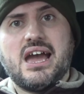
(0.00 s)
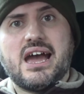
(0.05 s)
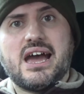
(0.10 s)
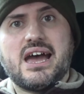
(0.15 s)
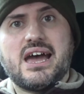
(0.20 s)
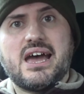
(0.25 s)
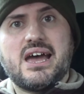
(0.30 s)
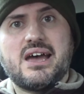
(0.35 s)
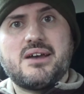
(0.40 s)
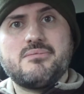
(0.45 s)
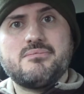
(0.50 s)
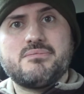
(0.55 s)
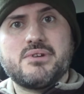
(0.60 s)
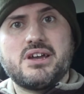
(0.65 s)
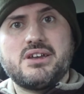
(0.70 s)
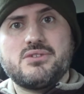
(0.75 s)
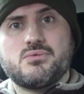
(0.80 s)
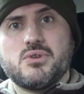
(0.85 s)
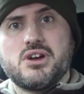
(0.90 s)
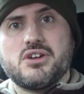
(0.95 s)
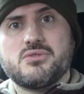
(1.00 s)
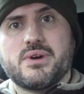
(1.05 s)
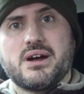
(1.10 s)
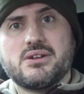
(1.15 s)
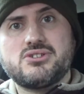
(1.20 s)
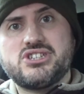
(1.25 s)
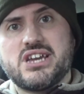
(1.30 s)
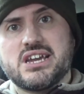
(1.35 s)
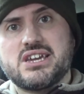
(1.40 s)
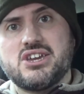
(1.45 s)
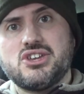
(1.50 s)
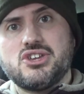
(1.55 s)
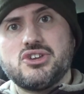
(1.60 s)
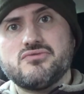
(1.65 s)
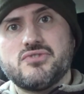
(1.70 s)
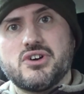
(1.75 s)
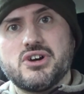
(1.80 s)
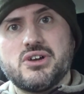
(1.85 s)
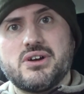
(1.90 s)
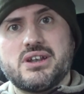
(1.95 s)
But it's worthwhile checking
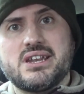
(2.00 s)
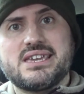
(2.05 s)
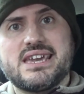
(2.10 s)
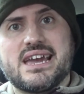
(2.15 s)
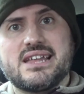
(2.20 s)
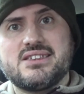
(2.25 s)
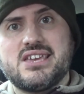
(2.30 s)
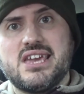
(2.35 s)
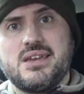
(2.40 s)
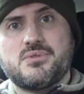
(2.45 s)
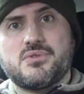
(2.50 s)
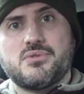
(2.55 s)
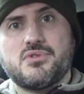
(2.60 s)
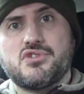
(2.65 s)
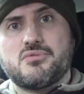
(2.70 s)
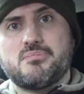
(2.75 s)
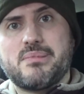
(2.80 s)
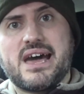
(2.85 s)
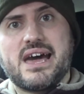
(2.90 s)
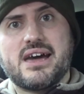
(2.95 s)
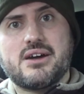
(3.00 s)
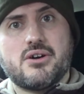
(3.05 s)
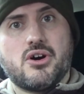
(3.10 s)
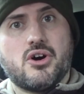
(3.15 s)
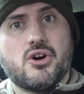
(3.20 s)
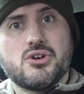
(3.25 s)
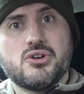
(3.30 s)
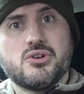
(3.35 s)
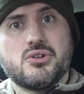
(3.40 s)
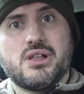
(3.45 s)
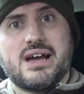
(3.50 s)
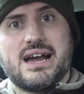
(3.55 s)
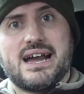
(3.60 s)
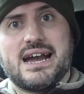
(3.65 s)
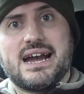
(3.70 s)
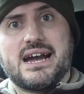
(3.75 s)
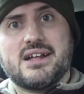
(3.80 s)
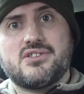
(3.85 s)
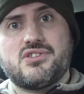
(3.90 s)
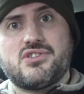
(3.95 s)
your oil. And again, keep some spare oil
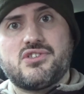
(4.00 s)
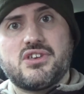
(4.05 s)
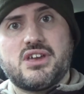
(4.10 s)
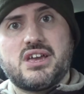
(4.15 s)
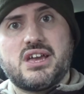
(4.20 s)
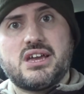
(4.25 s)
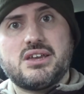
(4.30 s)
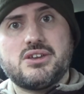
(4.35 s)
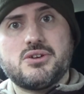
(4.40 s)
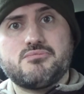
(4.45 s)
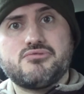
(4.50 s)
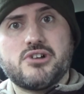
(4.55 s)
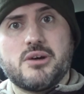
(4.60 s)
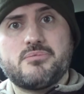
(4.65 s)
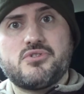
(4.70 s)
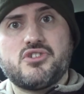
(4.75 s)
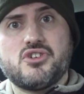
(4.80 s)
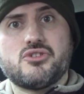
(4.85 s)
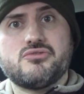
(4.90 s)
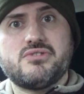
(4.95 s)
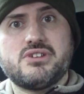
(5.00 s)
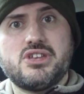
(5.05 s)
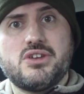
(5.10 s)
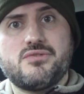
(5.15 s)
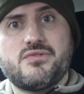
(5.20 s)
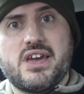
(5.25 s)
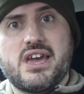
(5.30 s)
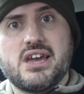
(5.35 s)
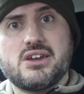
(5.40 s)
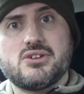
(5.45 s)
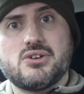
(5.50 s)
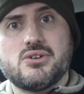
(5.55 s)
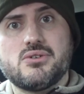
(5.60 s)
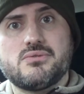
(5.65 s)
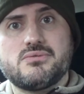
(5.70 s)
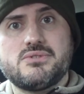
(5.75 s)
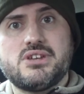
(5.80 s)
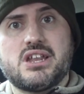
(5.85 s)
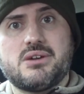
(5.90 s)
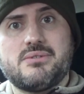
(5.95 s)
at your property or in your
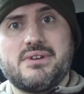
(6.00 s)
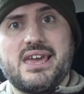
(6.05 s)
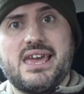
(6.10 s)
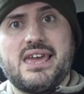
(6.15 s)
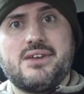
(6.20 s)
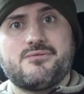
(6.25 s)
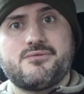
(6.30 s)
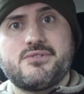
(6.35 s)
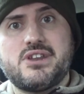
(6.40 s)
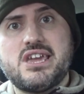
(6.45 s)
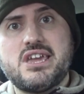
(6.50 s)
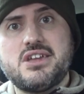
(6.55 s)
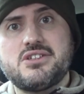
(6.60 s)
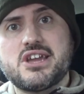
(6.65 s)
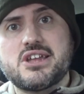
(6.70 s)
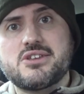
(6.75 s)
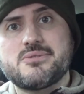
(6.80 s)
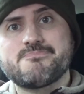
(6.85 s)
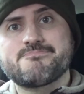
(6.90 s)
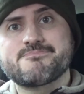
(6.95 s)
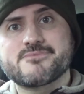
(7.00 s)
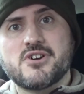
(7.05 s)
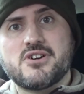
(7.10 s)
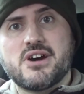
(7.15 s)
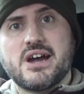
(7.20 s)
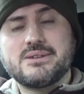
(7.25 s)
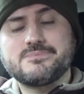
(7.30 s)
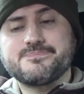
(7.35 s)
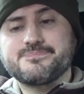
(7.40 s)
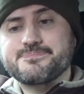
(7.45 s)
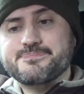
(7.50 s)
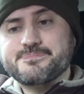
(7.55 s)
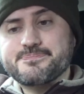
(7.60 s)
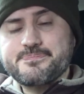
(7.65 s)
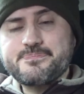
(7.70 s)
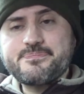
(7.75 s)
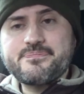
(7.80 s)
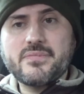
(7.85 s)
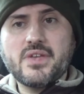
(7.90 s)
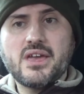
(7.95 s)
vehicle, you know, if needed, all
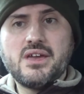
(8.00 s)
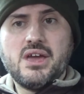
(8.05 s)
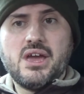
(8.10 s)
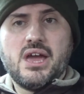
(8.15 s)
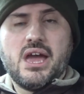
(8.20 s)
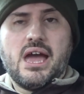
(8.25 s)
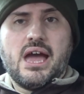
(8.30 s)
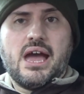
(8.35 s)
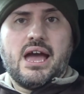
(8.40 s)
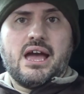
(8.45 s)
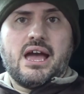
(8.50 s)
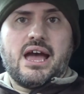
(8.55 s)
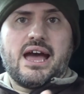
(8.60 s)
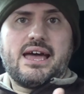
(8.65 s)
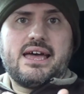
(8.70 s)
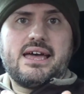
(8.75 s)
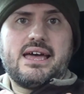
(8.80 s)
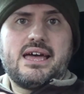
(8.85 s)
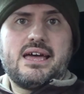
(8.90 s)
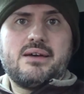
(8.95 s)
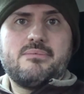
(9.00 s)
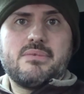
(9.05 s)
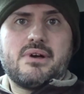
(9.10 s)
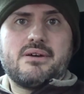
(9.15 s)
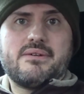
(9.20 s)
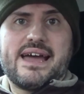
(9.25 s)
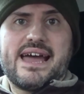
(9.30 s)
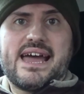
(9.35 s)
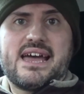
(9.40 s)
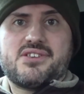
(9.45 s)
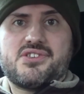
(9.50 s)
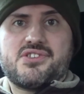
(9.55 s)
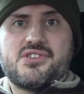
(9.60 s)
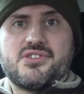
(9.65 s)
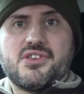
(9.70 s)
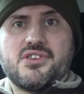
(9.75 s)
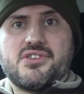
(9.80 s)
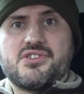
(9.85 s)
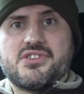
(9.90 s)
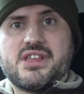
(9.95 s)
right?
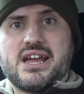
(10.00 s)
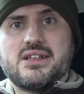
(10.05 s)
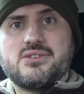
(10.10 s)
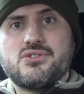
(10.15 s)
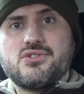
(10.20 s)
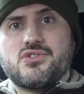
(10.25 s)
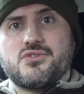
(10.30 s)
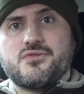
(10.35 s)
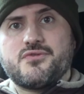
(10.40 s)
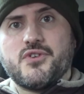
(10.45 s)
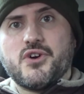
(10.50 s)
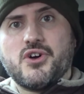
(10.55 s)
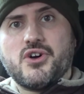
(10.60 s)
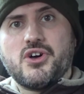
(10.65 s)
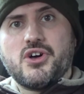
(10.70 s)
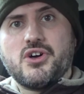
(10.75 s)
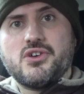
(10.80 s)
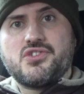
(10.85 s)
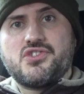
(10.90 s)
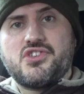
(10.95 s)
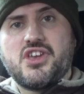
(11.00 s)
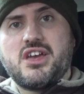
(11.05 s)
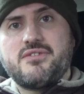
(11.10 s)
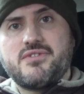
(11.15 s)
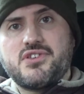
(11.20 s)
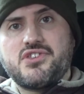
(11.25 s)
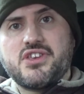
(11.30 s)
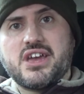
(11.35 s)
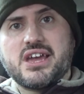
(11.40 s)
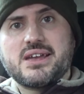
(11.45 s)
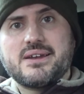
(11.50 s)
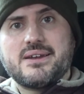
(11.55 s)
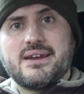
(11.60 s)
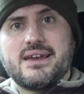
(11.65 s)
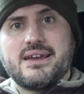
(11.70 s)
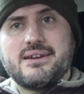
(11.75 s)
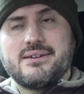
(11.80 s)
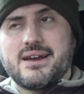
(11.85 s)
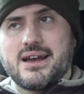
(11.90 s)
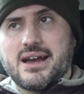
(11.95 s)
S stands for servicing.
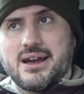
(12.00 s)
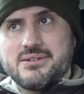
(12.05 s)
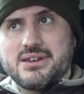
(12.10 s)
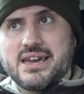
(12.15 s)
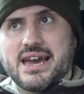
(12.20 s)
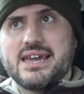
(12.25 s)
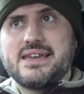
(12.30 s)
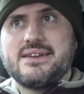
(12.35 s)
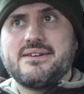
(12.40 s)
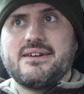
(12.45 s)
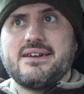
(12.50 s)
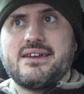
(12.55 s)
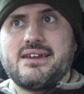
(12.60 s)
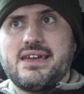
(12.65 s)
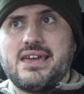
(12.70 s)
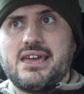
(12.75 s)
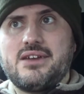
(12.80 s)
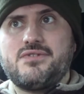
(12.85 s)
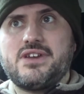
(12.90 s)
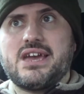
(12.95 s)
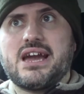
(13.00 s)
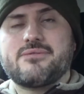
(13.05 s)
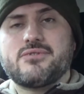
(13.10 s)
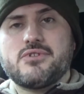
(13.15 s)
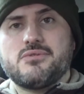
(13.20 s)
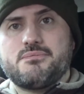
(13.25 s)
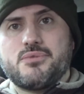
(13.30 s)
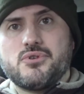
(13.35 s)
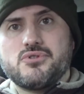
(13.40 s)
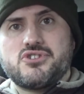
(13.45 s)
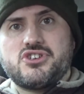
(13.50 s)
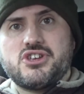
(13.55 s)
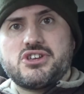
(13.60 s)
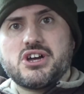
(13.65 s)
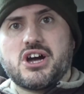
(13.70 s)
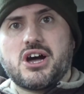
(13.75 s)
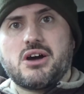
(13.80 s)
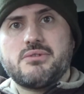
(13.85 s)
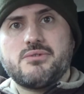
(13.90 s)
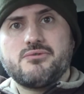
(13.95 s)
Okay, if you haven't booked your
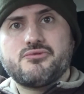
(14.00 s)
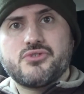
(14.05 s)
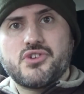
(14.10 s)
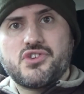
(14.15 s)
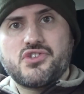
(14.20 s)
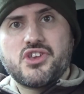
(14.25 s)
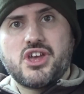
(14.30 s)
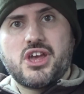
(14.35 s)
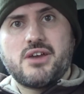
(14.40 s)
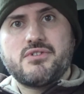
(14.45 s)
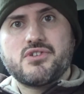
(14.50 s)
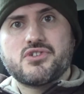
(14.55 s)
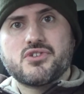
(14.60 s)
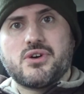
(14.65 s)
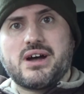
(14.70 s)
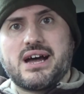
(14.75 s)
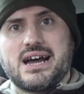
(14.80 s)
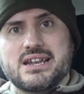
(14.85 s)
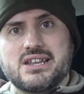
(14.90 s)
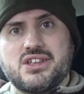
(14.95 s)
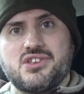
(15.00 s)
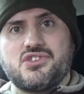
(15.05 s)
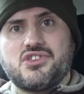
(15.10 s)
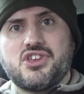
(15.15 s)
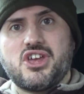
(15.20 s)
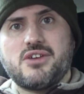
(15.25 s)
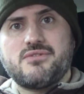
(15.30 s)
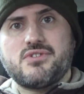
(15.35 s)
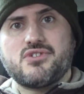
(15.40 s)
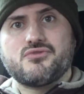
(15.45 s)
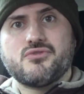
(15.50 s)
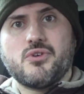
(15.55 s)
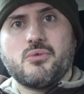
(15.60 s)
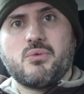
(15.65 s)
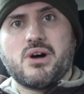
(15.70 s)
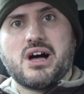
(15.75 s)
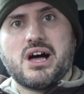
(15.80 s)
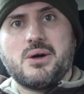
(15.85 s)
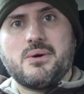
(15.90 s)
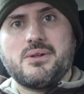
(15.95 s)
car in for a service or had it serviced for a
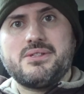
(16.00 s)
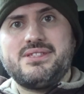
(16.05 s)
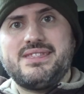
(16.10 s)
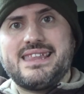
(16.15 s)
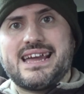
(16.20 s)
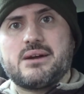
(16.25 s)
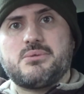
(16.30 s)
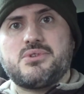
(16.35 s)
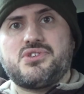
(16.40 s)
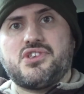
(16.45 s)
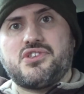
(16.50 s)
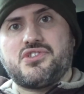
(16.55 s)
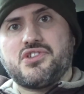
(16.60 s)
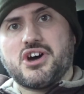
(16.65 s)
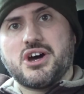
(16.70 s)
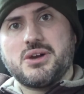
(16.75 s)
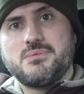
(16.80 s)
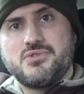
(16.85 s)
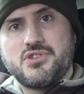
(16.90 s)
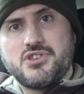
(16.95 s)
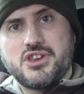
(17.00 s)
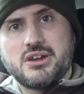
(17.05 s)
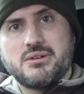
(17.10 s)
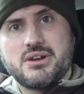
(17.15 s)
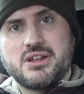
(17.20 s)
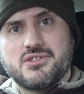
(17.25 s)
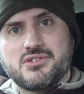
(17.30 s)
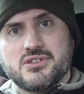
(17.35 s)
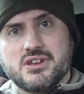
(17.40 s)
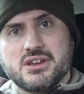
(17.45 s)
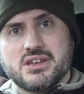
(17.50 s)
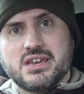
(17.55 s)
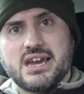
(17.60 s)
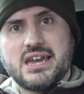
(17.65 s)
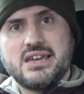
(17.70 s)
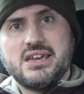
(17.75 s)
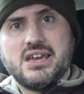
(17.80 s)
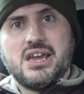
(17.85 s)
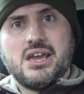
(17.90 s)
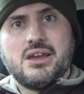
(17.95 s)
while, now is the time to do it,
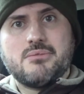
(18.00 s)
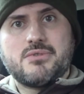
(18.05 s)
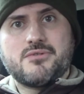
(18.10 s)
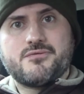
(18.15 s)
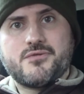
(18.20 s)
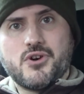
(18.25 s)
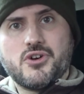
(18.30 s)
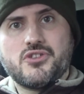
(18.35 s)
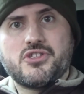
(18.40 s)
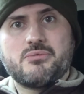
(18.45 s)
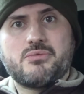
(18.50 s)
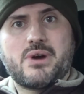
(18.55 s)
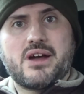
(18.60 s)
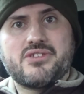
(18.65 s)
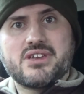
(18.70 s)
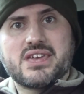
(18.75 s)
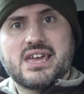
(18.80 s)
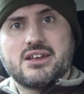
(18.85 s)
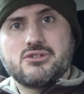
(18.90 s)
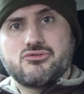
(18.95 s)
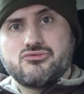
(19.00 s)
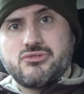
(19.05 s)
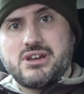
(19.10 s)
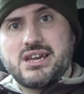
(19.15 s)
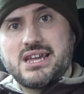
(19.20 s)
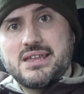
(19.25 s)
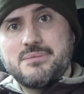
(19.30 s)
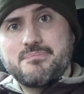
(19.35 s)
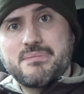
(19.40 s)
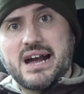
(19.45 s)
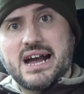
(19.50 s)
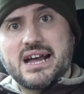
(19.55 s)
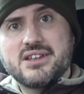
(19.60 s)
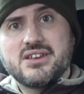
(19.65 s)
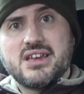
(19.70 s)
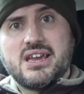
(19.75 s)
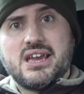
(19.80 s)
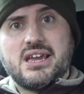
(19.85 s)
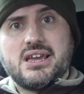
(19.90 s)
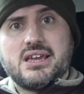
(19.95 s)
okay? Before the weather gets really
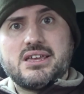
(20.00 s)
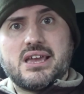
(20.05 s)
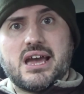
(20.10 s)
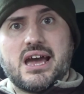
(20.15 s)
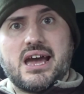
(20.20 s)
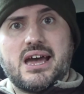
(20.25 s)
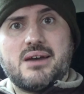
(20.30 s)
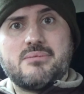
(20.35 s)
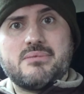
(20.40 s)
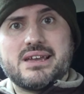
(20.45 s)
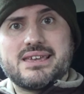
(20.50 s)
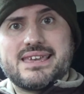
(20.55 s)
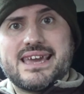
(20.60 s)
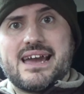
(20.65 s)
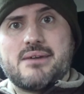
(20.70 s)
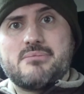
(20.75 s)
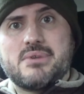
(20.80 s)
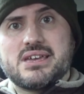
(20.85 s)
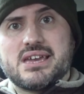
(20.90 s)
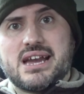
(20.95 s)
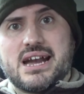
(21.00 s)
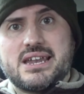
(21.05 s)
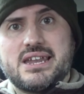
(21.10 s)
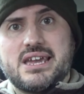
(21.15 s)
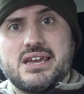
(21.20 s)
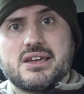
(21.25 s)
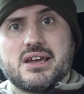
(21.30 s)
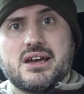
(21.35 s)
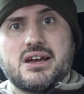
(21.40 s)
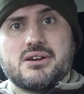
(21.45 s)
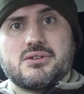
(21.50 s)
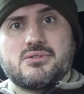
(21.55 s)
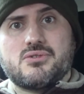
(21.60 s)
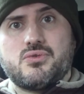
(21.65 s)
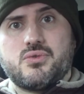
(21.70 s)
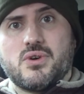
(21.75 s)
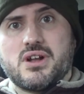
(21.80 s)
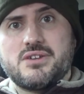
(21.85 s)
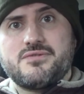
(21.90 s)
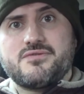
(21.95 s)
bad, get a mechanic, a
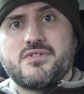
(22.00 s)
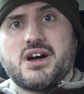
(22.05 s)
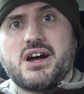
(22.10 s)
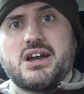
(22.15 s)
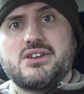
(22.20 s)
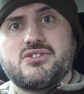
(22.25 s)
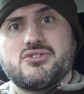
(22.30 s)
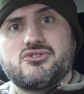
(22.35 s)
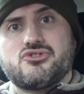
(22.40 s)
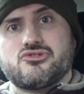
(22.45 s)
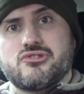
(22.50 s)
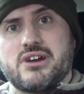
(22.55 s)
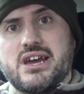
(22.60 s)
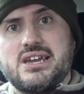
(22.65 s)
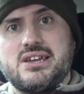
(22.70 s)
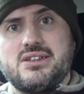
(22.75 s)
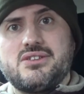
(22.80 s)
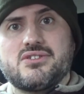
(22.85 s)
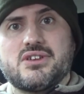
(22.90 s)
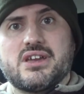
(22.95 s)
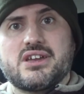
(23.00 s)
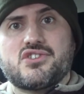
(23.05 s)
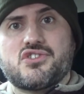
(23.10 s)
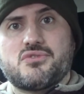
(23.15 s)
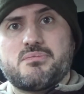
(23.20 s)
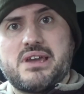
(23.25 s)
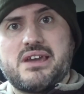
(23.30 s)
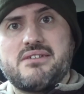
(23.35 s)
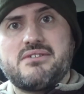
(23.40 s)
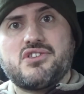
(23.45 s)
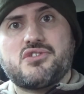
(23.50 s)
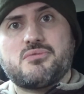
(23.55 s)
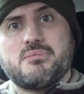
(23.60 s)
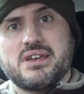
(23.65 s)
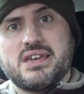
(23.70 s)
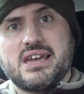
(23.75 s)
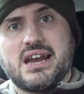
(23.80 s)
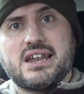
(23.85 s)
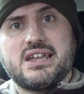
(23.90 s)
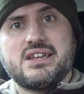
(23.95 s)
qualified, trained, experienced
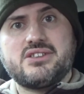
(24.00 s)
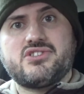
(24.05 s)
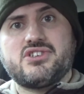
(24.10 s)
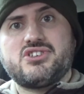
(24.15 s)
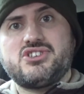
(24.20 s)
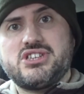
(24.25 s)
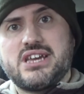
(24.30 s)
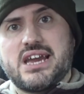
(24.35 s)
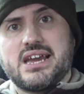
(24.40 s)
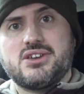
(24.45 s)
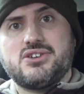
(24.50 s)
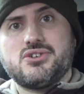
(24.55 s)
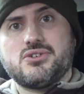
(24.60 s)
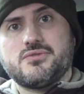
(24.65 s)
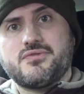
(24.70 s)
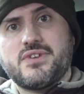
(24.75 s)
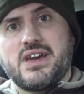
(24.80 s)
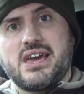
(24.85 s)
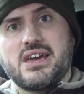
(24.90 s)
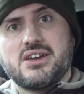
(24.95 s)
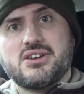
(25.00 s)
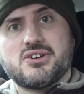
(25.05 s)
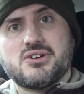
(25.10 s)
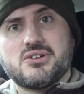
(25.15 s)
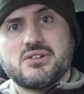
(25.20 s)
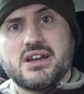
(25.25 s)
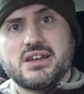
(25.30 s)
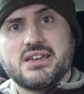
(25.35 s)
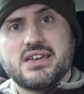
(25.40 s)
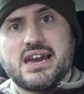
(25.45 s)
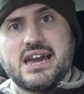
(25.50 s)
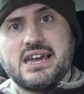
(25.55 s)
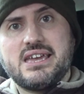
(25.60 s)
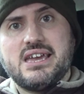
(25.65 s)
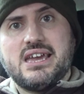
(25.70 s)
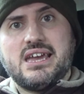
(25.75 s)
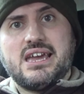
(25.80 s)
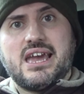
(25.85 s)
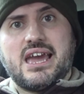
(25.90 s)
mechanic to check your vehicle, okay?